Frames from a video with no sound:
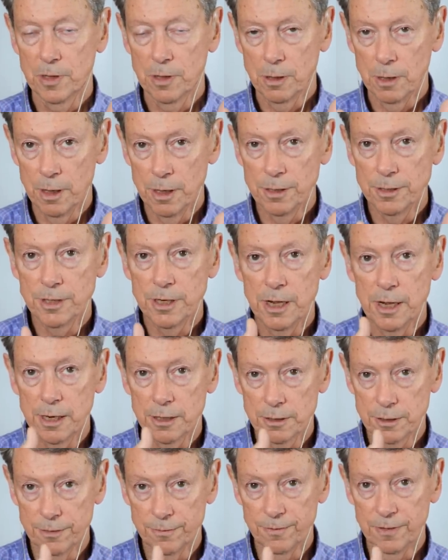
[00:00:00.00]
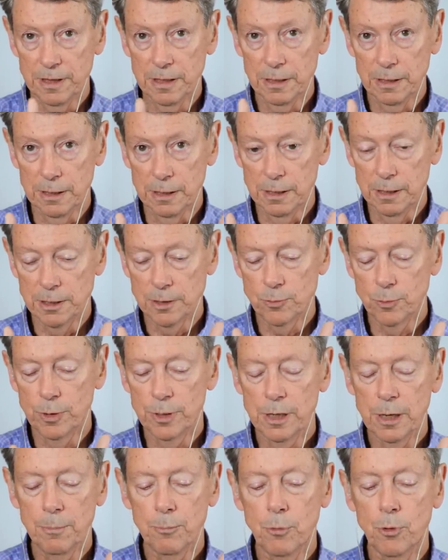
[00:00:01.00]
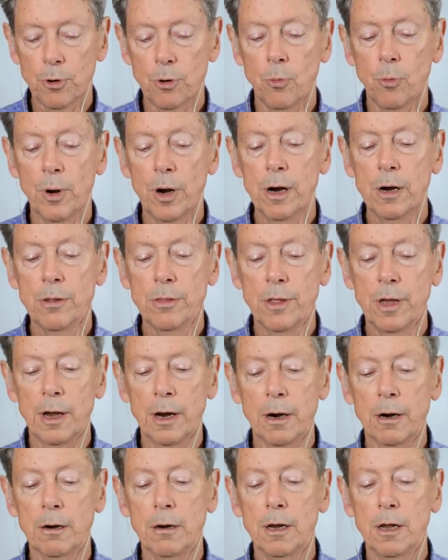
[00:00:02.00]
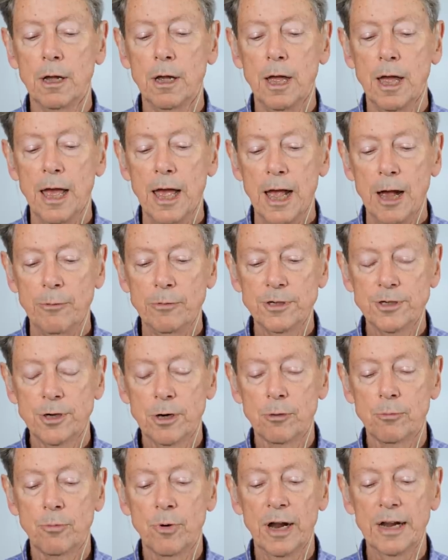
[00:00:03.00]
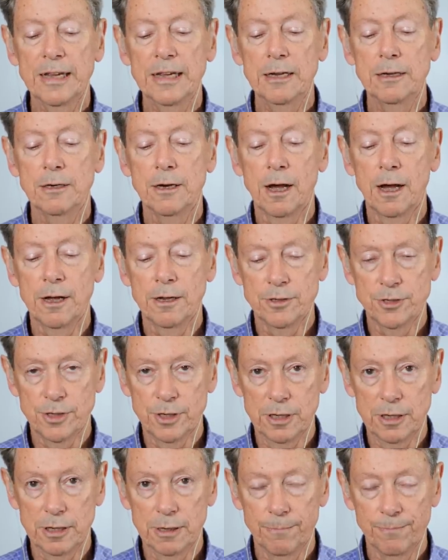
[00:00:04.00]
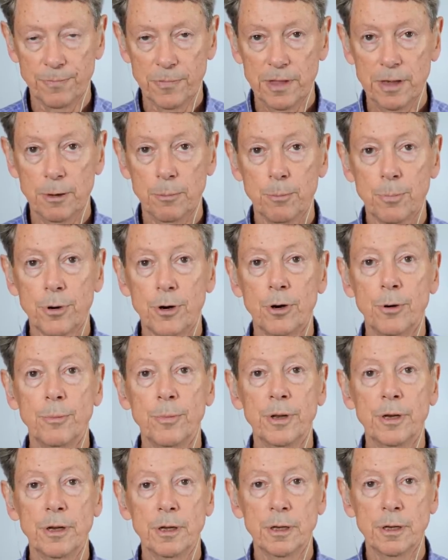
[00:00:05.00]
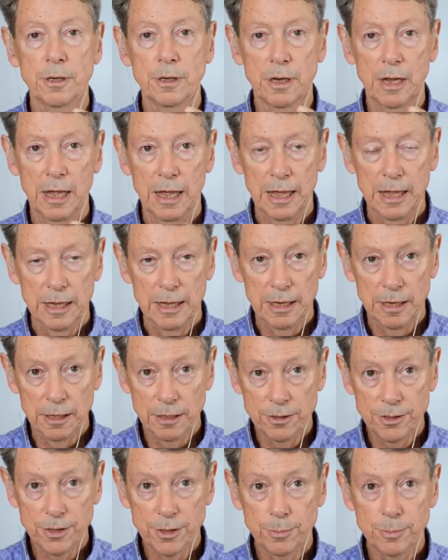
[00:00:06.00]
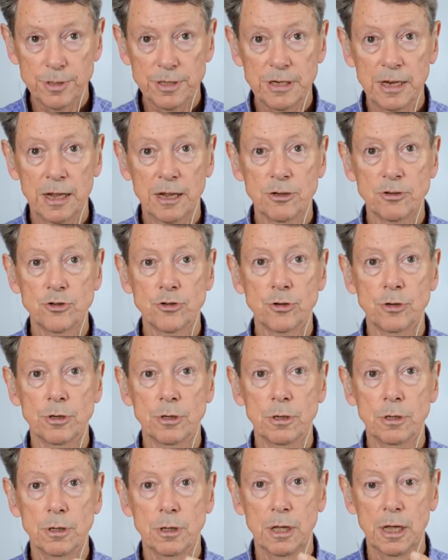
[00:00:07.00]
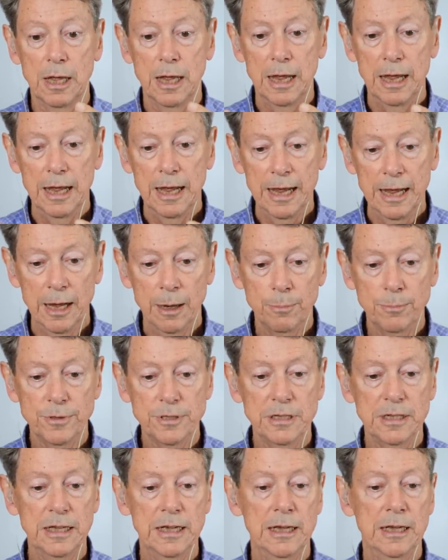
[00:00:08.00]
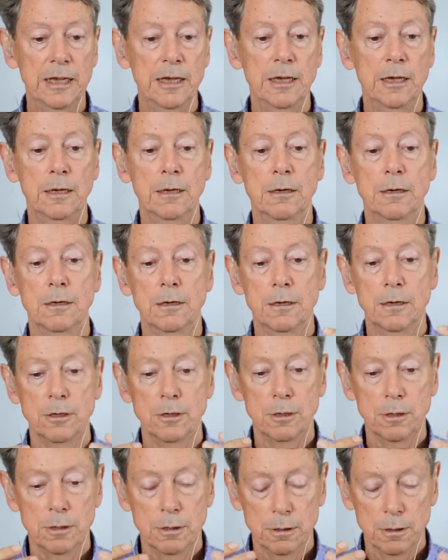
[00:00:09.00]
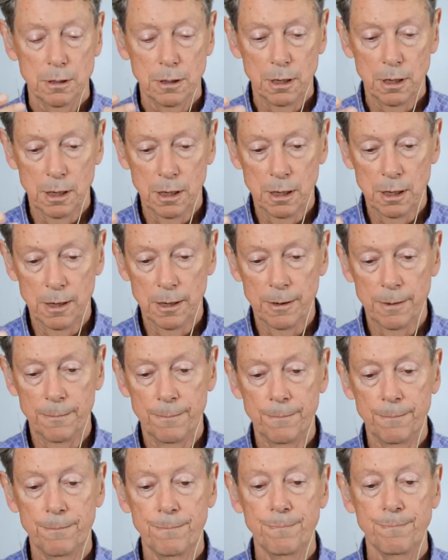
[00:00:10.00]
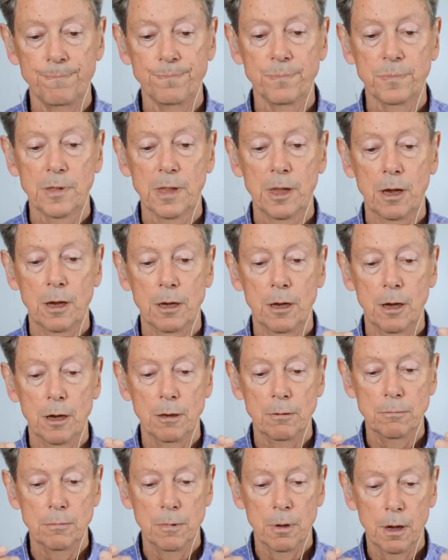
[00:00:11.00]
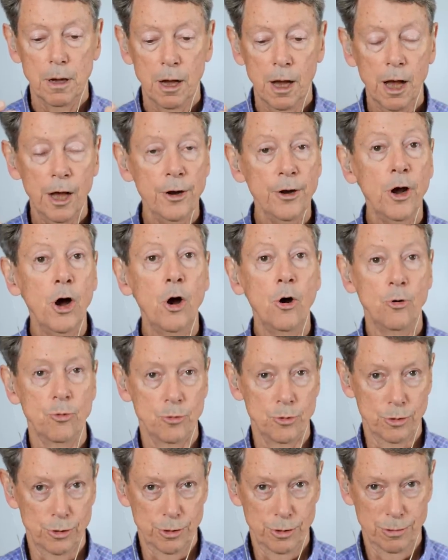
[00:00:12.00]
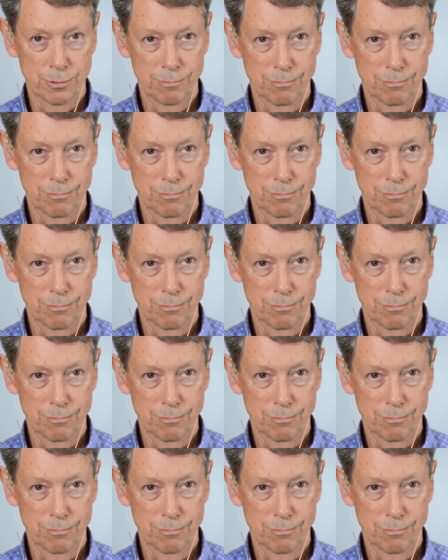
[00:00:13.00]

contact to feeling, as we become more aware there, and we start recognizing the impermanent, insubstantial, empty, um, unowned,